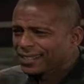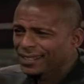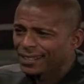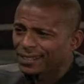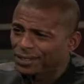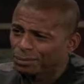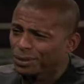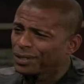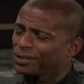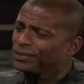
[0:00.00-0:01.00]
I think your
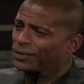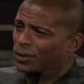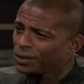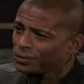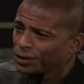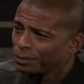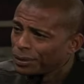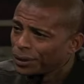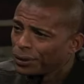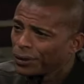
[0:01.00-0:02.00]
brother's falling for her
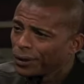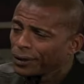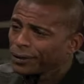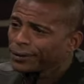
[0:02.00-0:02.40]
pretty hard.